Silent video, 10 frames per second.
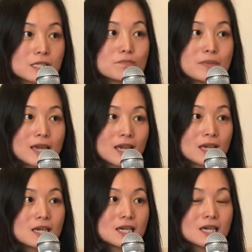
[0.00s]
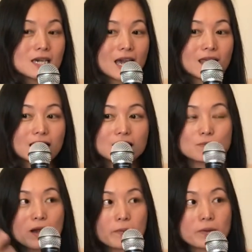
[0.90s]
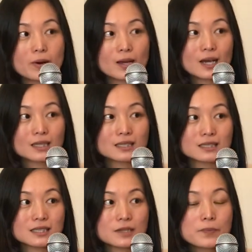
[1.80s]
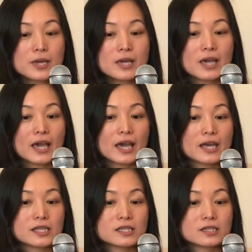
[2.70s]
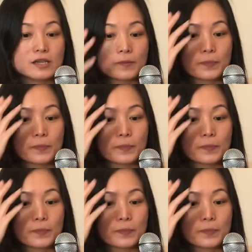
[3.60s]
me and that's my products. And